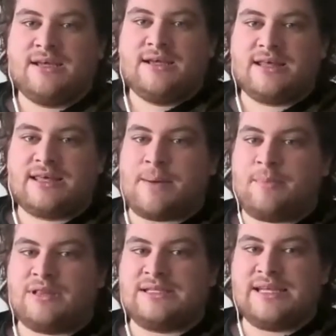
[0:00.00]
the
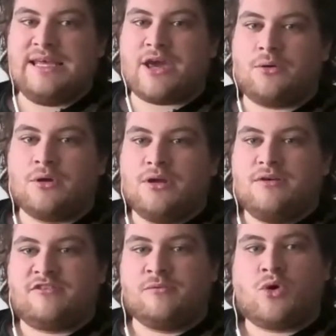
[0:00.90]
capitalist ego,
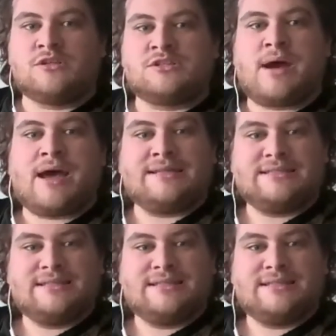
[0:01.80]
from one's mind.